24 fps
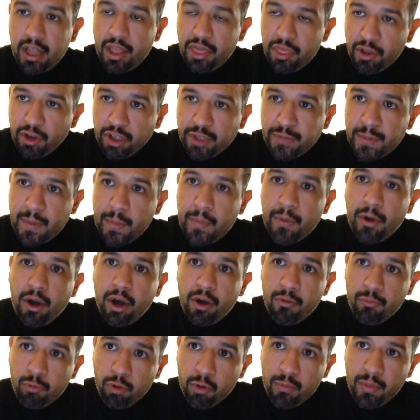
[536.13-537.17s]
Those people
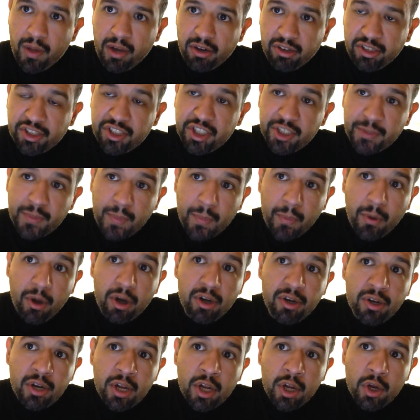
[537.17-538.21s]
are role models. Those people
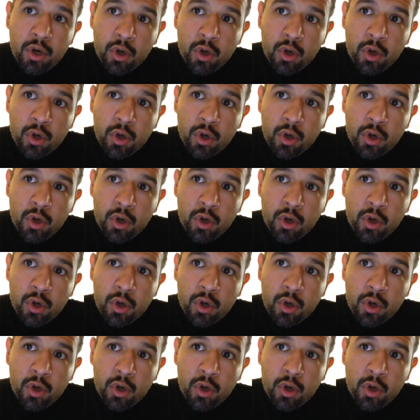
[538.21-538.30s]
are